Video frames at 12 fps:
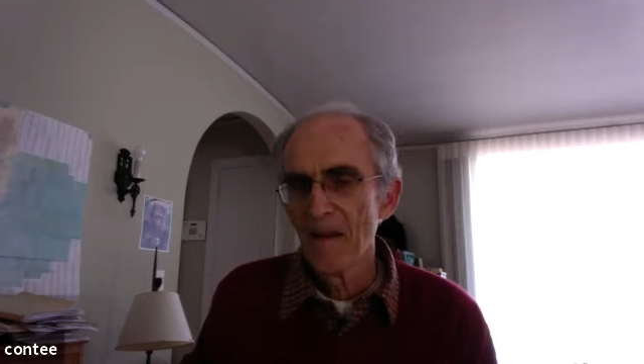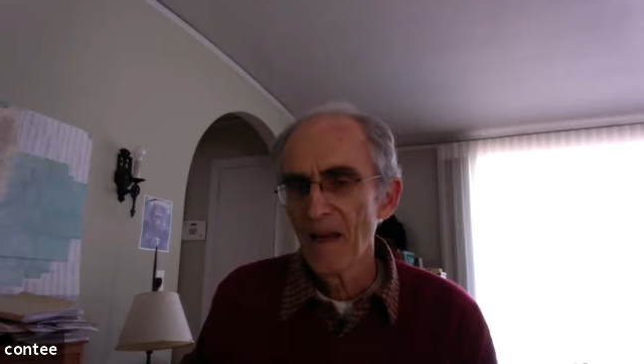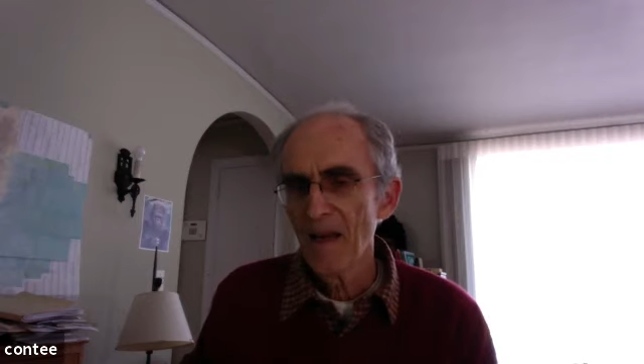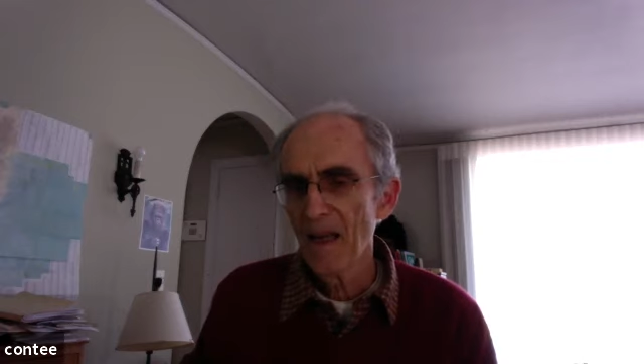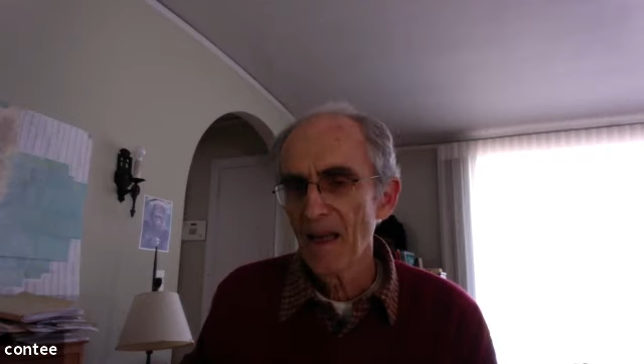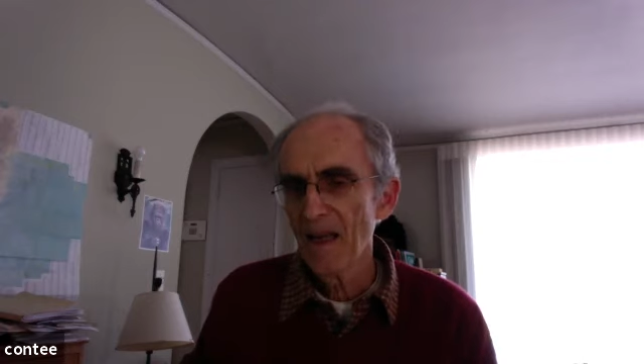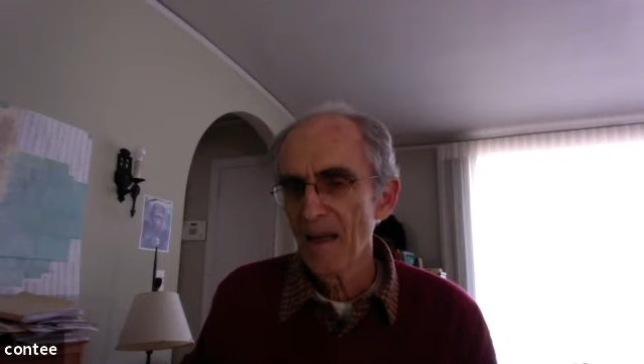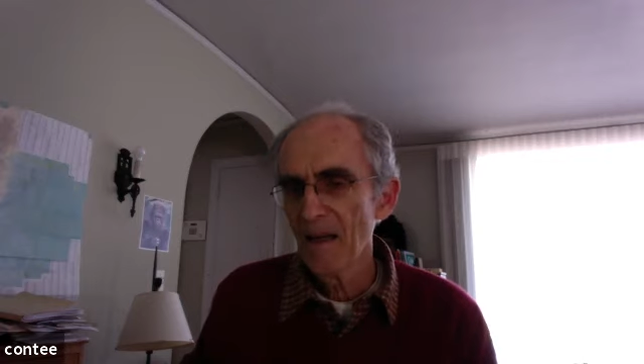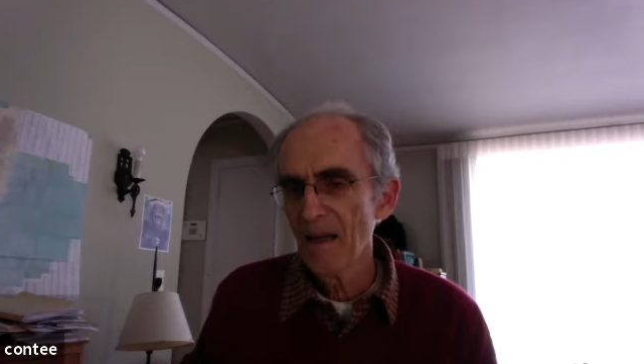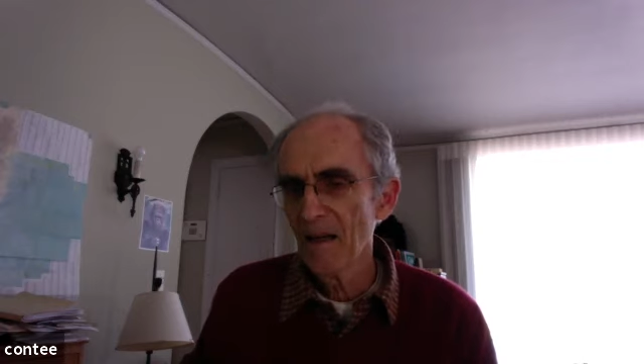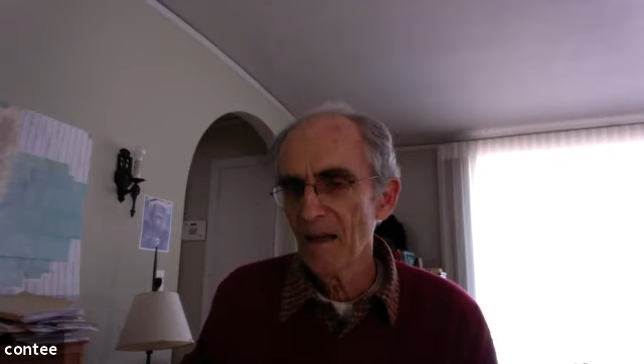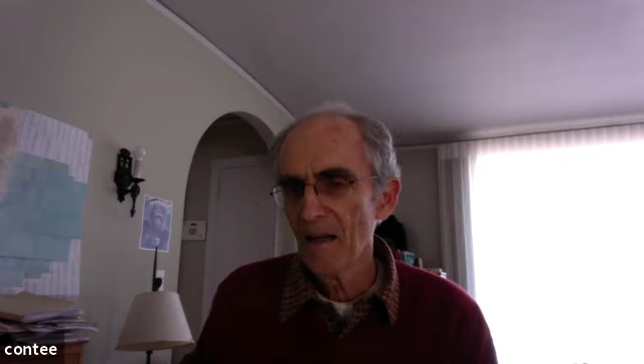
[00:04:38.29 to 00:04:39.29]
and
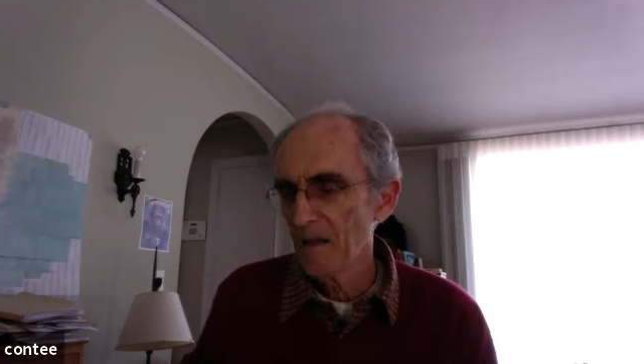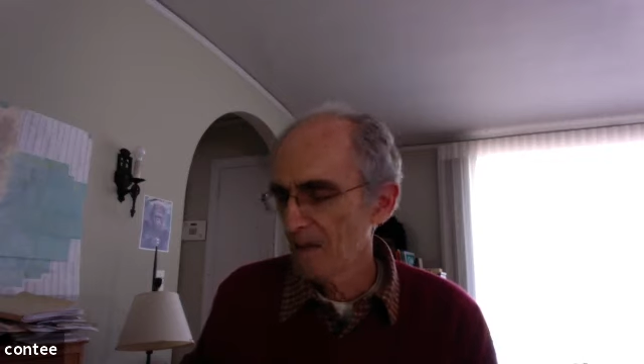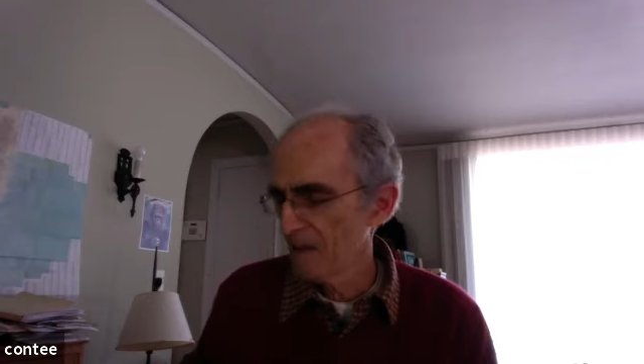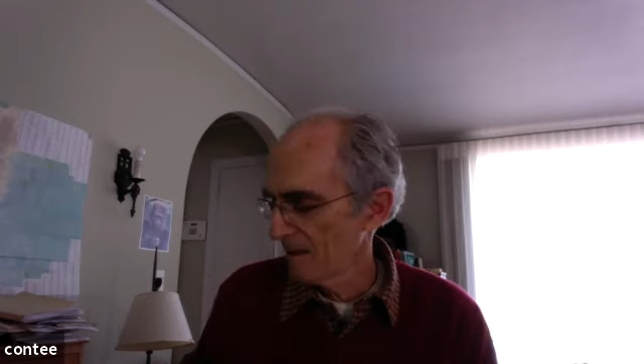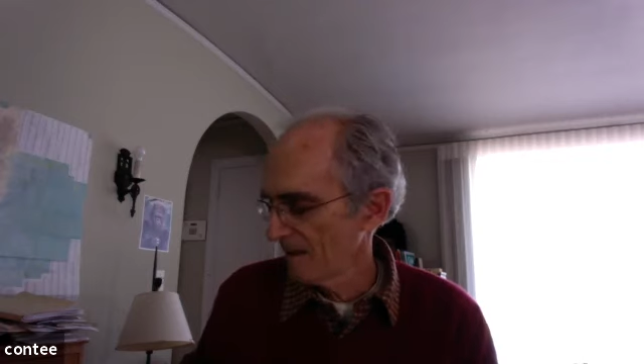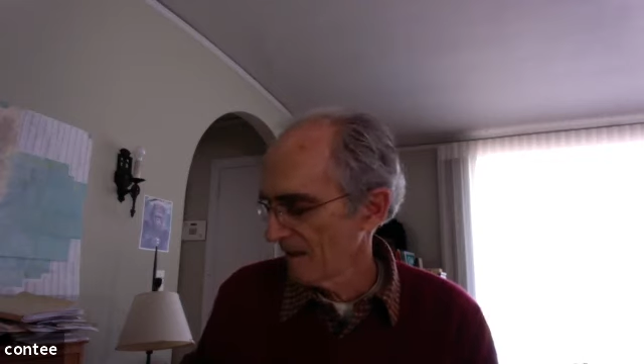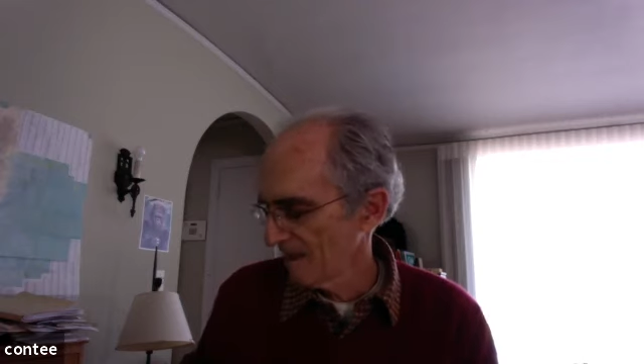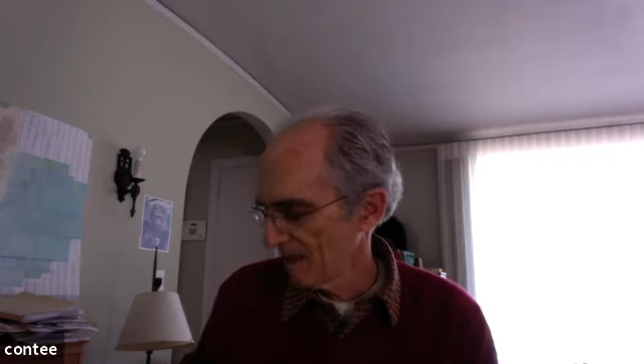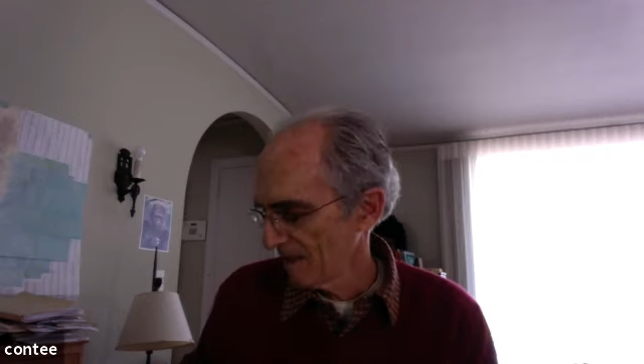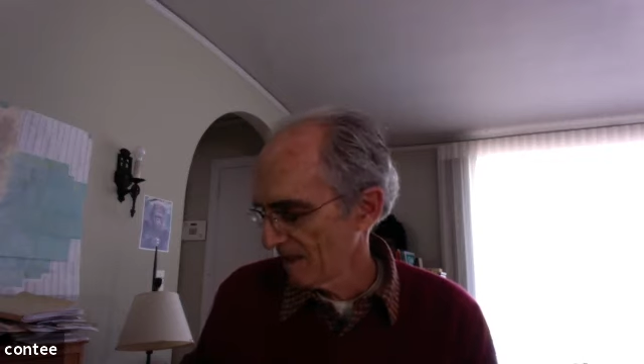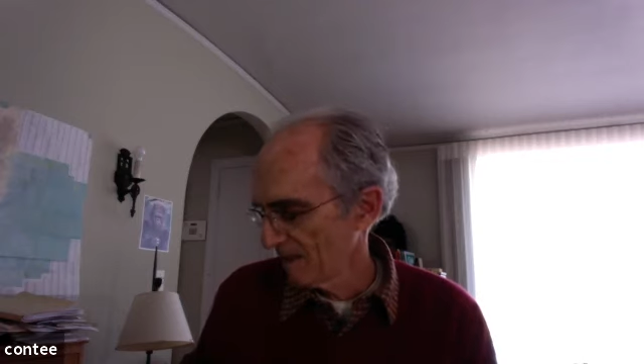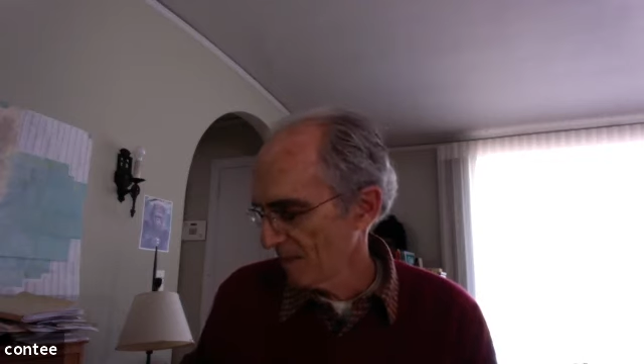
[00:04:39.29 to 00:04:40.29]

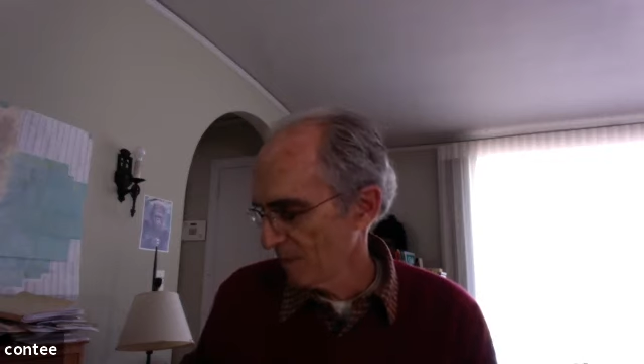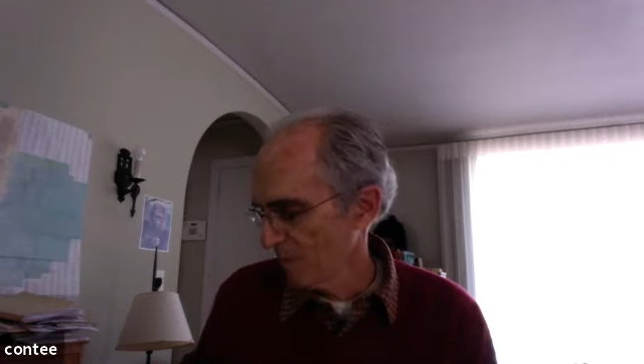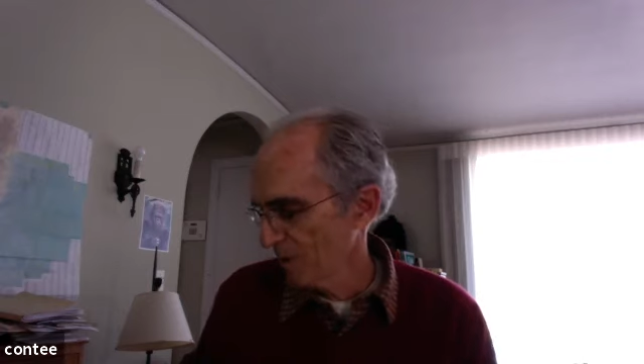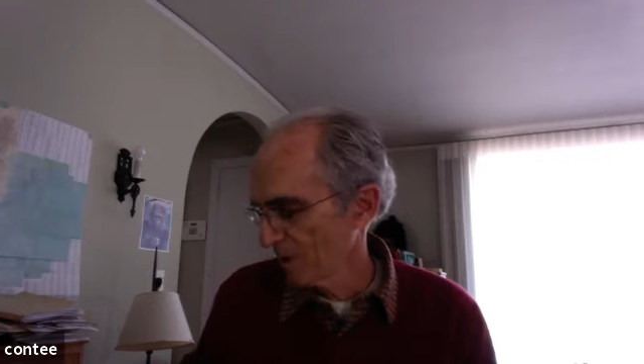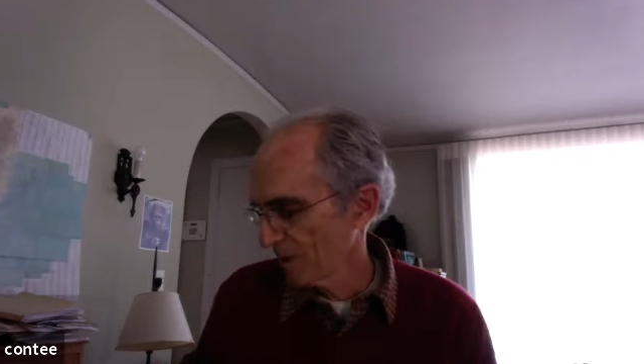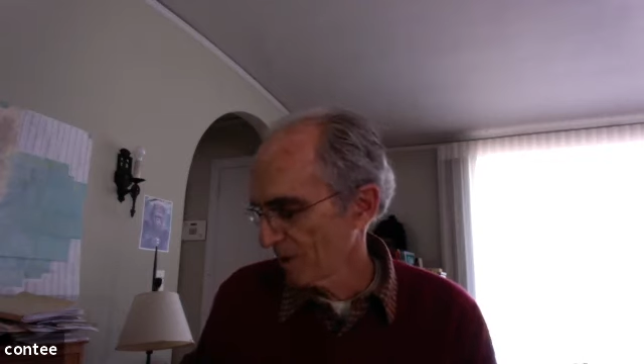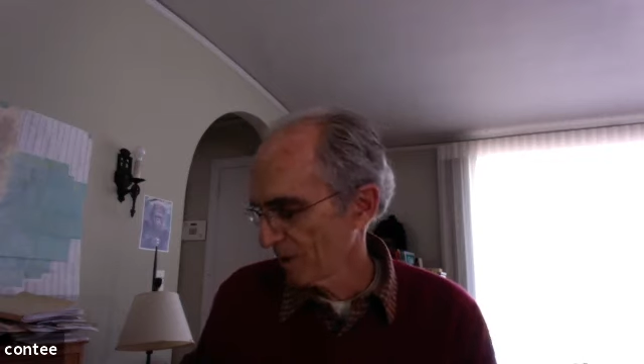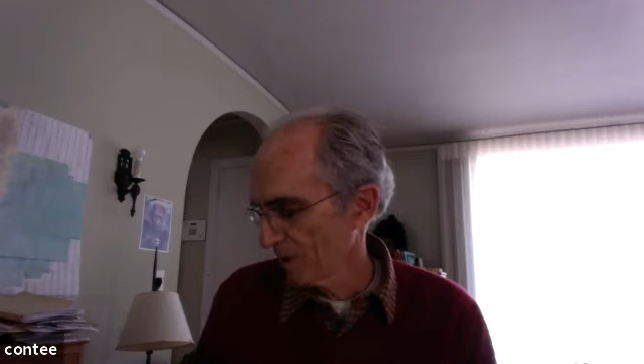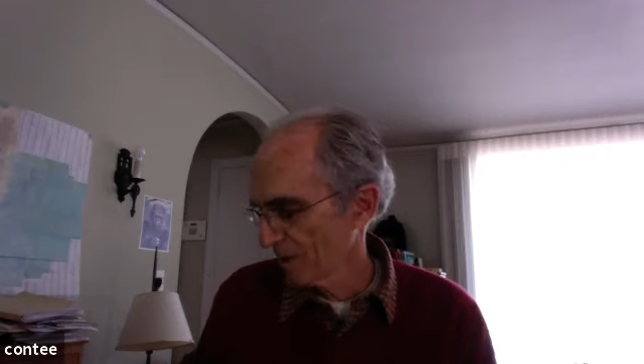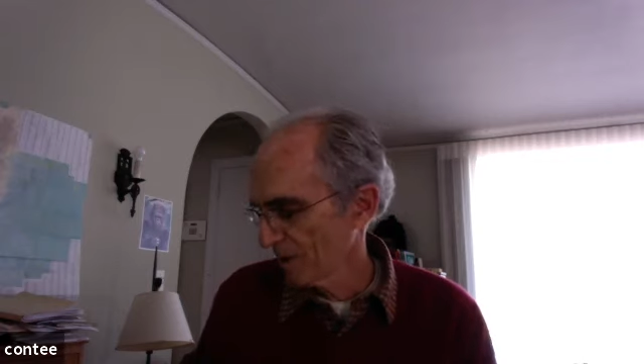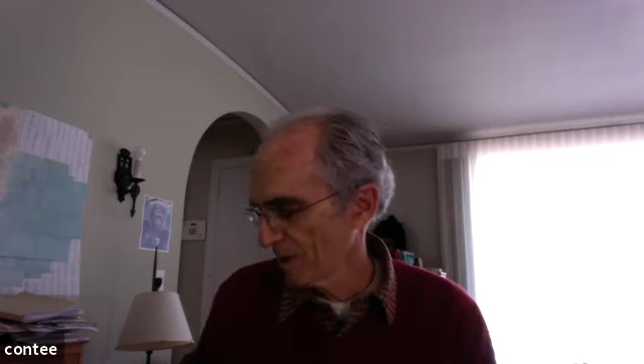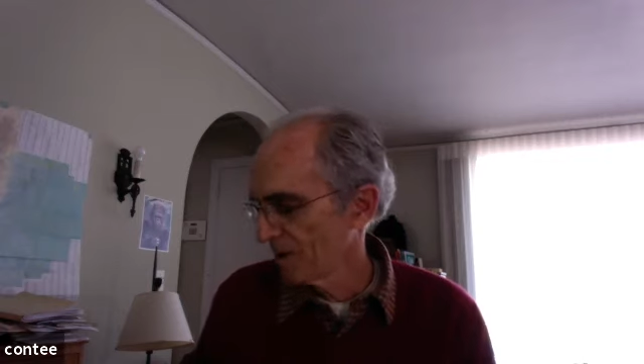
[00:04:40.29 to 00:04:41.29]
the book
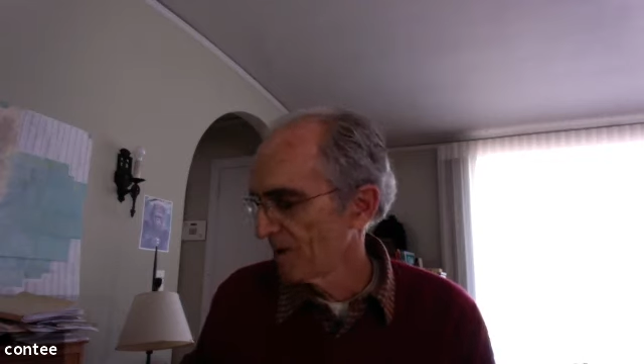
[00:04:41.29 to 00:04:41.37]
was